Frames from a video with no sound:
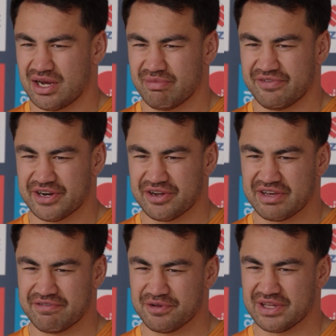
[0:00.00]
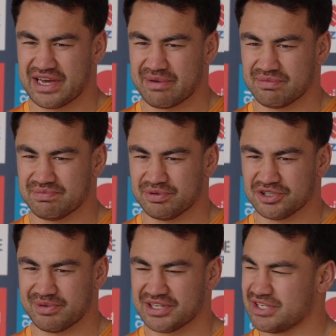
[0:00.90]
if I don't get through the game, it
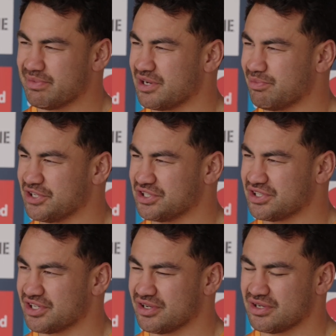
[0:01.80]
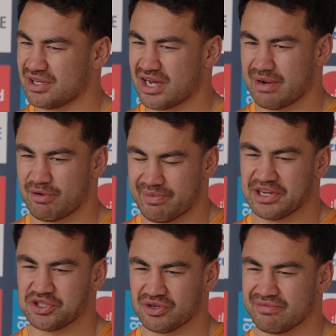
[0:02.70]
puts my team under pressure. So I'll
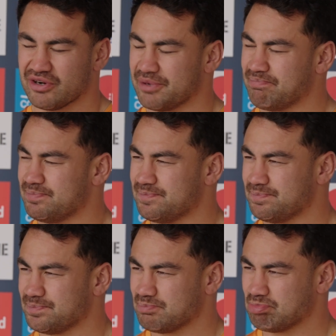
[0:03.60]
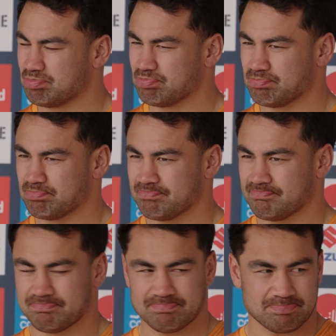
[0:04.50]
make sure I'm right.
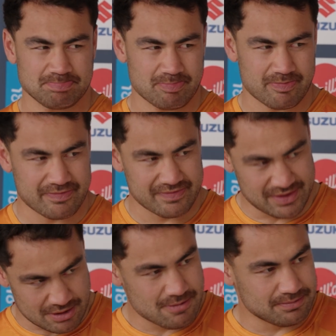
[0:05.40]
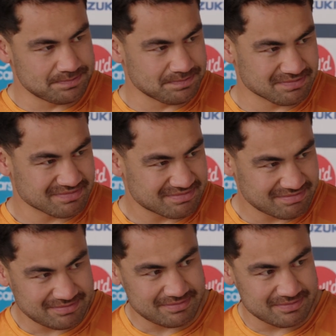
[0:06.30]
Cut's tricky, Jerome. What sort of
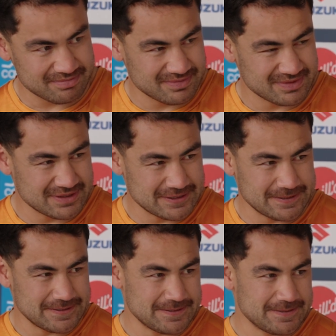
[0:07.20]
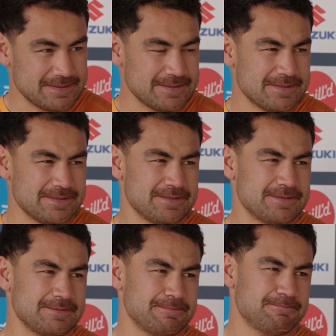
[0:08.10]
percentage are you now? And
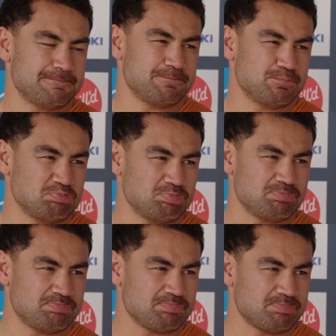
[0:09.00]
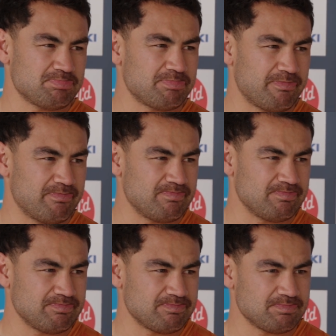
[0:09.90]
are you right that you'll be
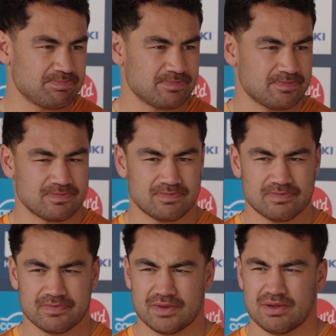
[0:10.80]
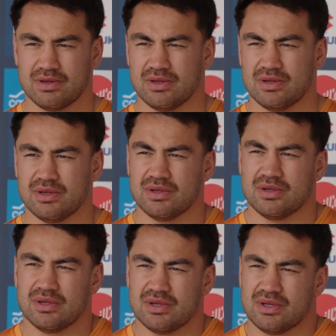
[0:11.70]
100%, or you still play a little bit maybe